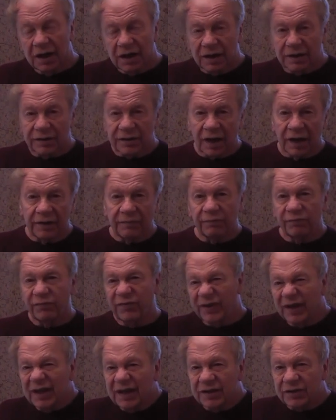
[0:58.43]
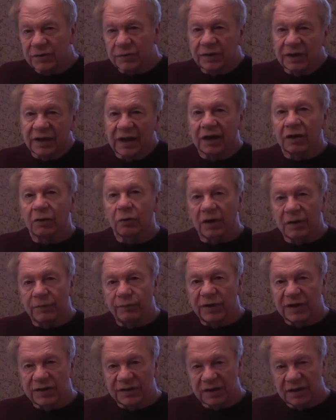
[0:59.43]
because I think it's going to get
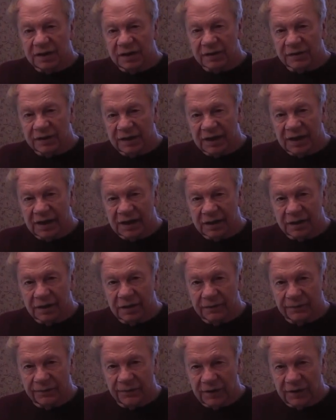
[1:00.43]
quite busy near the end of